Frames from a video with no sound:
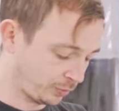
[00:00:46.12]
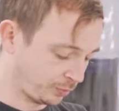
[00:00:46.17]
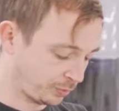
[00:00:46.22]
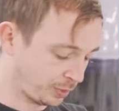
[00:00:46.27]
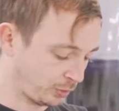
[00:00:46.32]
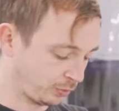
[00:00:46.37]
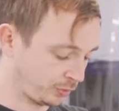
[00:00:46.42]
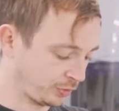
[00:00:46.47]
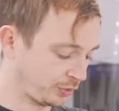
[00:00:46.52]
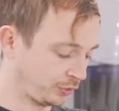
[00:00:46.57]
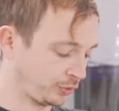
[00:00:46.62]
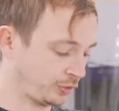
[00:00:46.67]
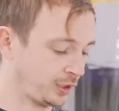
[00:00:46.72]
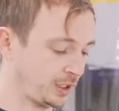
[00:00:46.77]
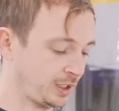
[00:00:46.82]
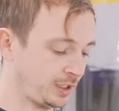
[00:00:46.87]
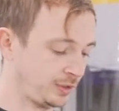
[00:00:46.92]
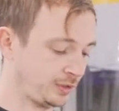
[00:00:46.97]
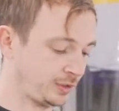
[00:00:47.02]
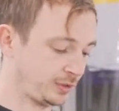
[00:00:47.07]
Bought some
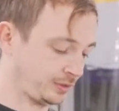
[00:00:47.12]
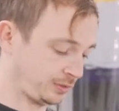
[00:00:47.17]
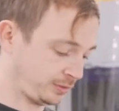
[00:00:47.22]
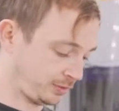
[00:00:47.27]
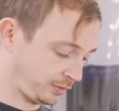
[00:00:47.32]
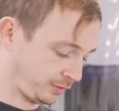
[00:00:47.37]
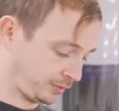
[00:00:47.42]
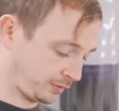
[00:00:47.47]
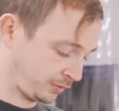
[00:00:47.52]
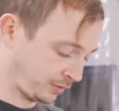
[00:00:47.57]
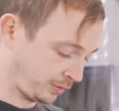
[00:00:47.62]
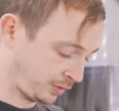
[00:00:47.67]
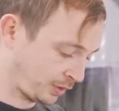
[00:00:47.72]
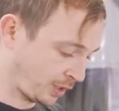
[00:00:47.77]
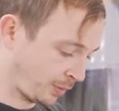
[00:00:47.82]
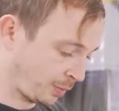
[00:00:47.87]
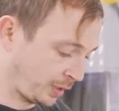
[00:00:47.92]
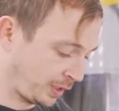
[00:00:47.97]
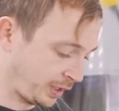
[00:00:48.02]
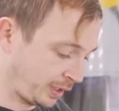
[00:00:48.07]
goodies.
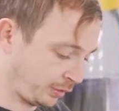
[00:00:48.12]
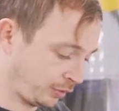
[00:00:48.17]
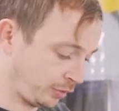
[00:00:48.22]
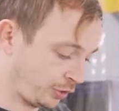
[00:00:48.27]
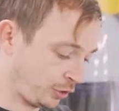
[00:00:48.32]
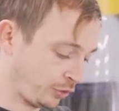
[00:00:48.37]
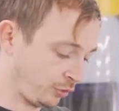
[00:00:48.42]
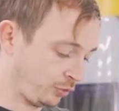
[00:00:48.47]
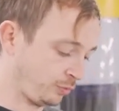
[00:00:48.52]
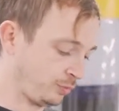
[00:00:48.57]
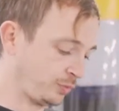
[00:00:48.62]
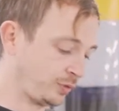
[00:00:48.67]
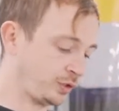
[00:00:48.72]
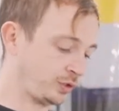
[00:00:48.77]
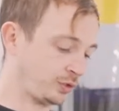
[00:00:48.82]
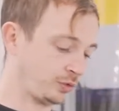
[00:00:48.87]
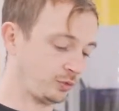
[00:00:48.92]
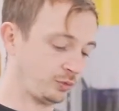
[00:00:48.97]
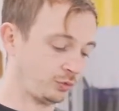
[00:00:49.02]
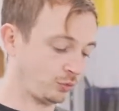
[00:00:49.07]
A couple of little
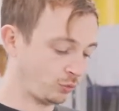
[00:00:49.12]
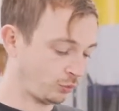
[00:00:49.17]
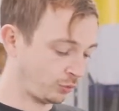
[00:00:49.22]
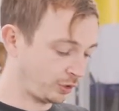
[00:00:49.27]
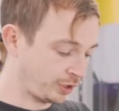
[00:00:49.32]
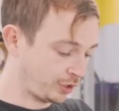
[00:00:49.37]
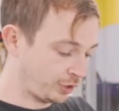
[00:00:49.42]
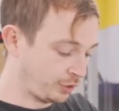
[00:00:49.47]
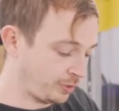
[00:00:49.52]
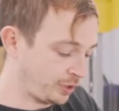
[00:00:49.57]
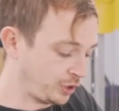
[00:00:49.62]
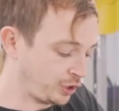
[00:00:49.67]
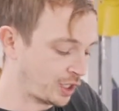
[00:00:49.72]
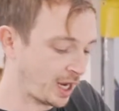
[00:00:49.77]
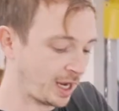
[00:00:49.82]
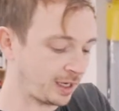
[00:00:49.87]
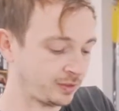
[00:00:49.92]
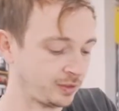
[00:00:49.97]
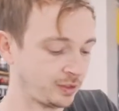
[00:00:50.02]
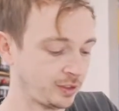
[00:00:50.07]
looms, all the new
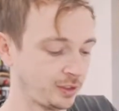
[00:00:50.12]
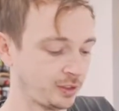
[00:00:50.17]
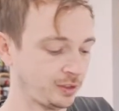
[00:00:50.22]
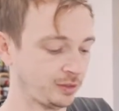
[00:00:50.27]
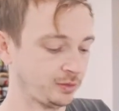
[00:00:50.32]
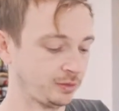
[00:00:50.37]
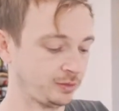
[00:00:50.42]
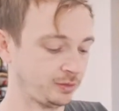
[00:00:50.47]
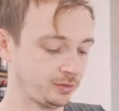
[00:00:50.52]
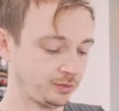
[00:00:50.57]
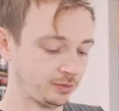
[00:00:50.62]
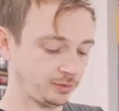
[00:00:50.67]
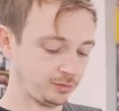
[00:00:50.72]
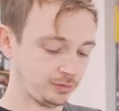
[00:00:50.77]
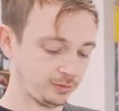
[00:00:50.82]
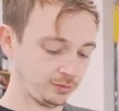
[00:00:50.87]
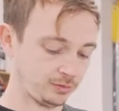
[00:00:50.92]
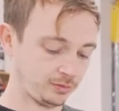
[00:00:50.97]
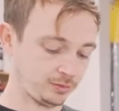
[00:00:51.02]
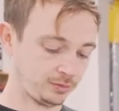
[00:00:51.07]
injector
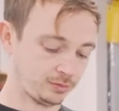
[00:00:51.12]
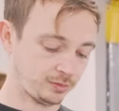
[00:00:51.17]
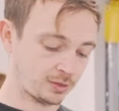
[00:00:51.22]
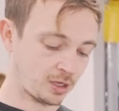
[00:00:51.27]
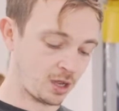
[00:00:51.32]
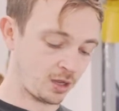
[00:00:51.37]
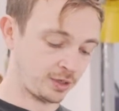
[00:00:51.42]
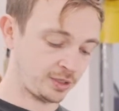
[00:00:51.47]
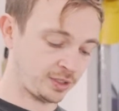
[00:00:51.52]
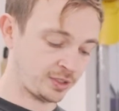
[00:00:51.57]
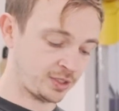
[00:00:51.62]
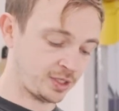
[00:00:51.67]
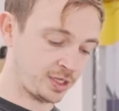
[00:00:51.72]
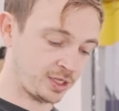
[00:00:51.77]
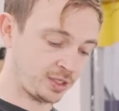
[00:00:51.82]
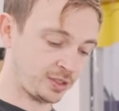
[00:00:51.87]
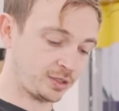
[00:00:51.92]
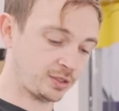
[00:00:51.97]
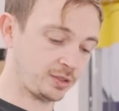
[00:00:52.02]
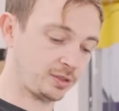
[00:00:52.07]

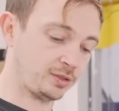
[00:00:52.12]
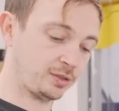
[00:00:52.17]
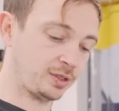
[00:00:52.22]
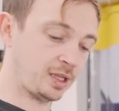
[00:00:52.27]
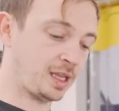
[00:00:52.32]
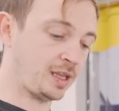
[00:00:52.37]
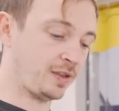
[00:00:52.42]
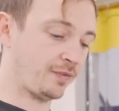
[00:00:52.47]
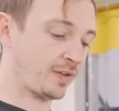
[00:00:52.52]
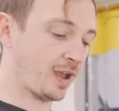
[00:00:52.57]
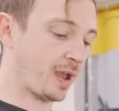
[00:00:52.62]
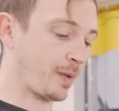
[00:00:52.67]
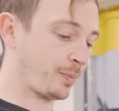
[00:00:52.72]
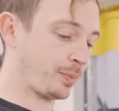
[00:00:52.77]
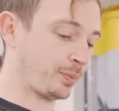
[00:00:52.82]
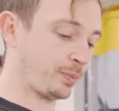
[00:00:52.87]
harnesses, EVAP